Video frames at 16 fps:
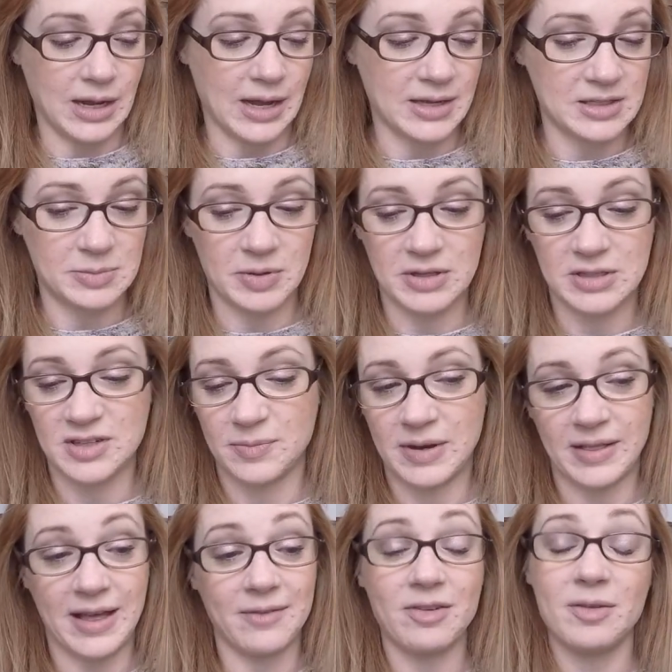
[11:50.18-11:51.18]
aspect of
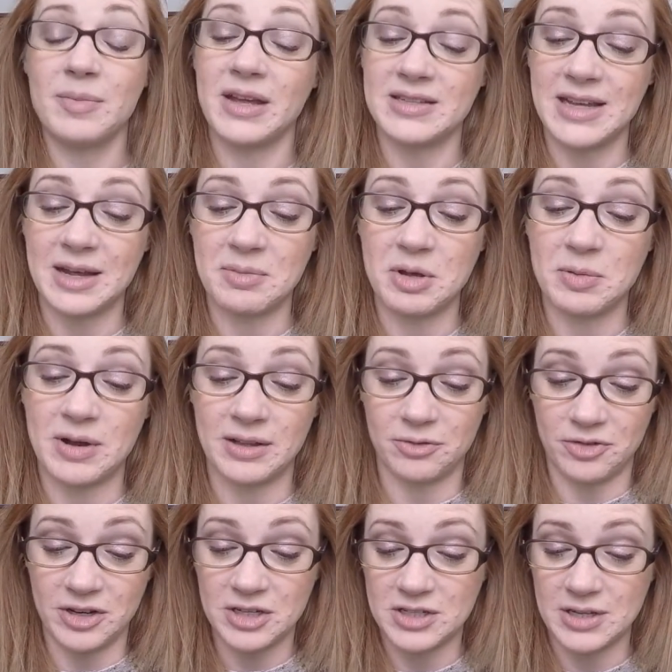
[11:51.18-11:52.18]
my life. It may take me a while
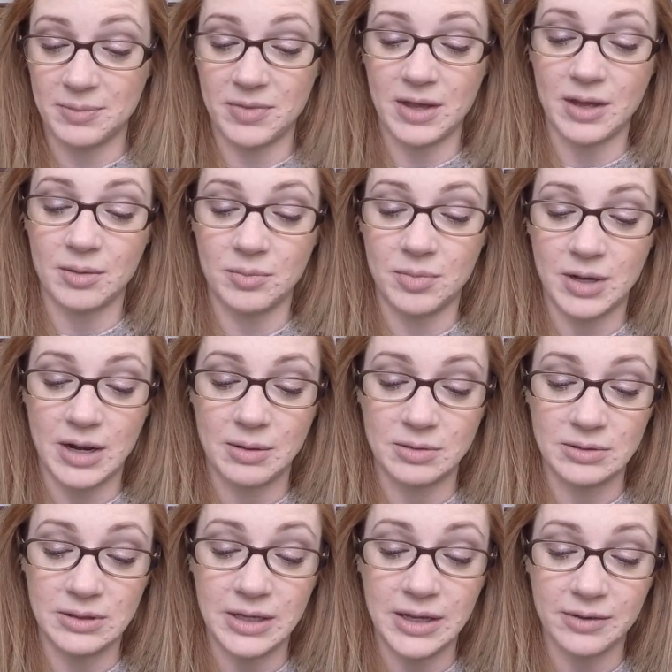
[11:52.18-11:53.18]
to finish something, but I
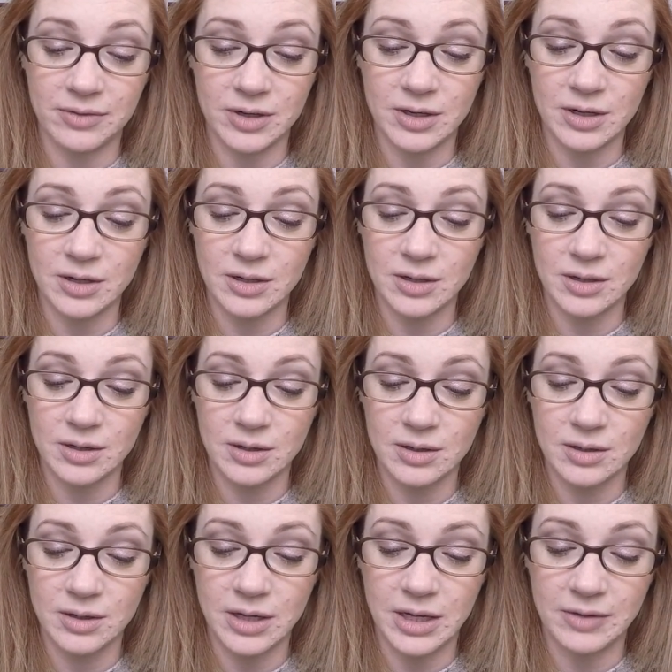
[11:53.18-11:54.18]
will never
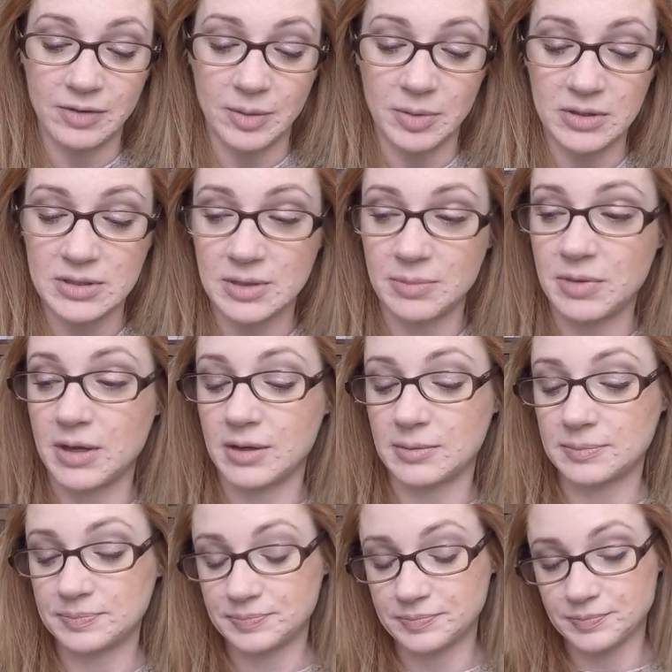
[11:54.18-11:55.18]
give up on
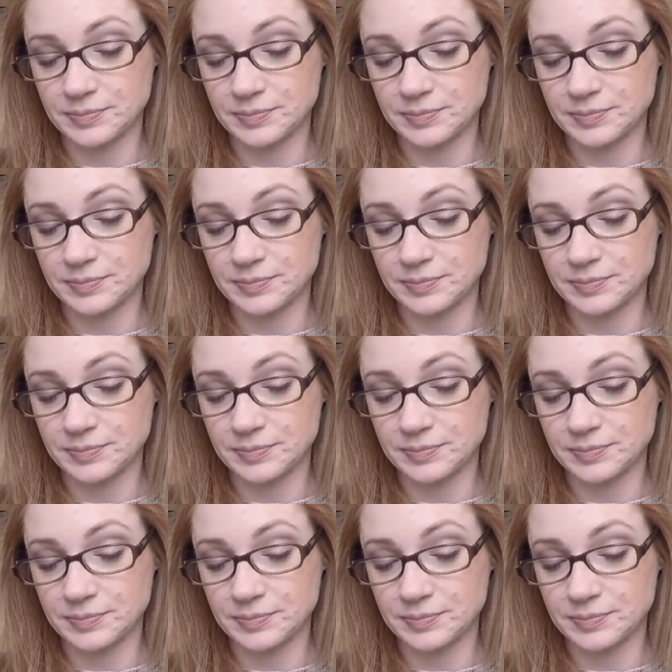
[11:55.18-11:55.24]
something.